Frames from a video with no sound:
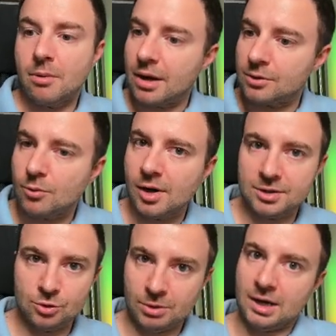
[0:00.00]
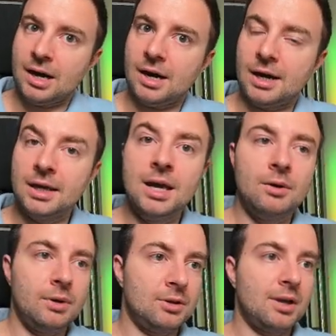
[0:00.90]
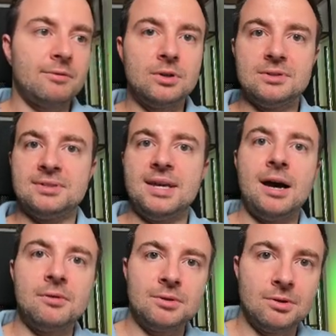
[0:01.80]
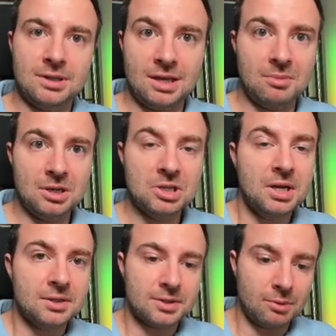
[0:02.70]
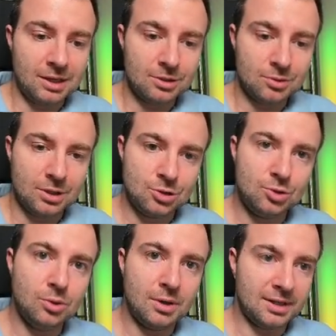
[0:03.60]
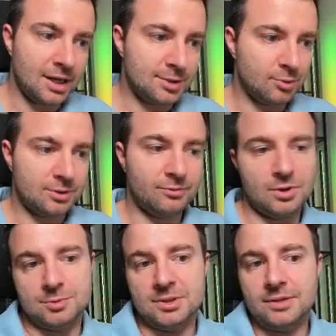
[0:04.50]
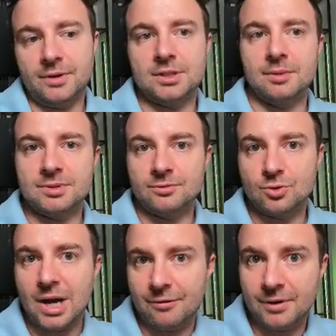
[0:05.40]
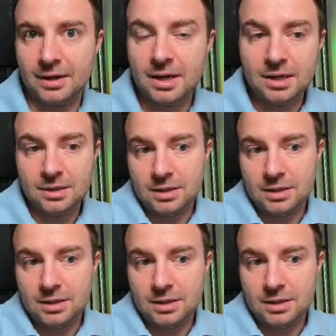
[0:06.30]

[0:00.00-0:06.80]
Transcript: We want the quality to be high, we want to have good sound, good image, so we need to ensure that for specific types of traffic,